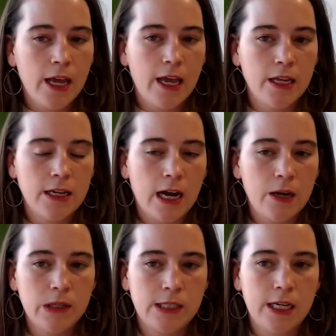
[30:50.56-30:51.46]
Mm-hmm. And I
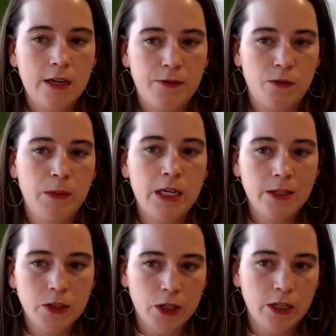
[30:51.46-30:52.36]
would say for me,
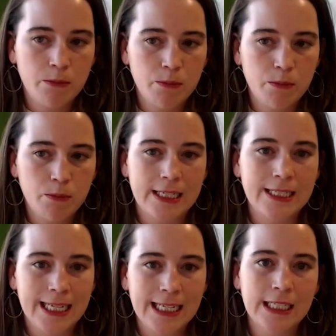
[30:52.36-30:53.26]
the turning point
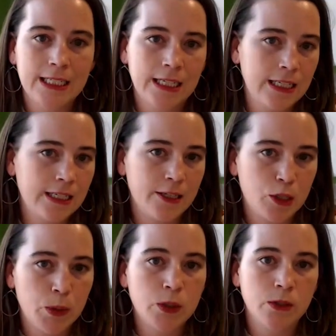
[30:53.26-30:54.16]
is
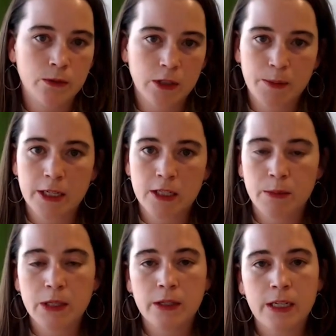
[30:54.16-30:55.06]
1996 Personal
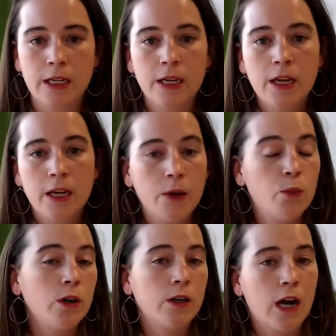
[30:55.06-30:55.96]
Responsibility and
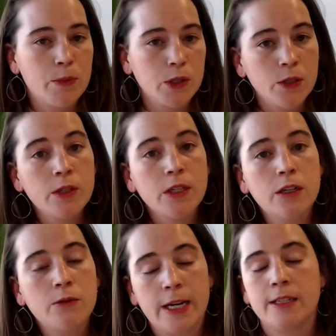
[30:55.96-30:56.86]
Work
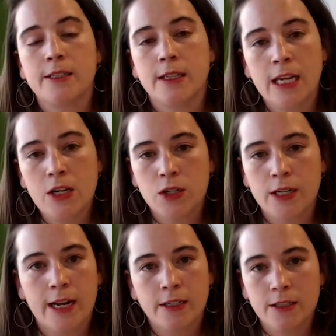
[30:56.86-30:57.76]
Opportunity Reconciliation
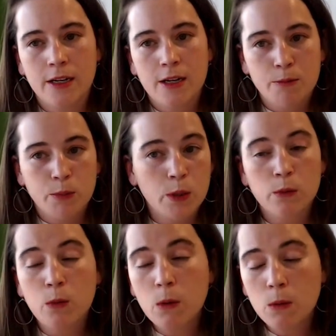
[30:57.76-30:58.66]
Act,
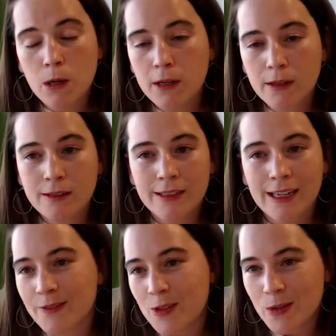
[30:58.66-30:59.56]
PERWORA,
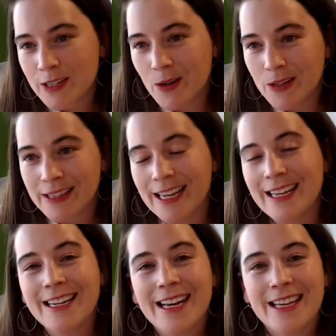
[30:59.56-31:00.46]
if you want to call
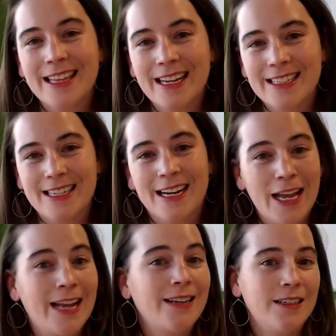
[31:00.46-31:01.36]
it that
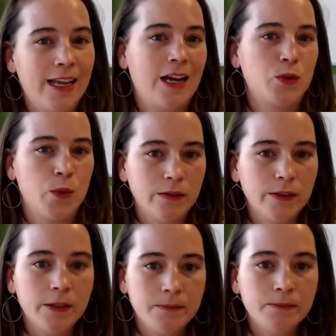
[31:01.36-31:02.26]
ended cash
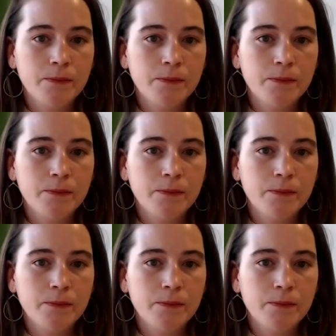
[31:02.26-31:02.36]
welfare.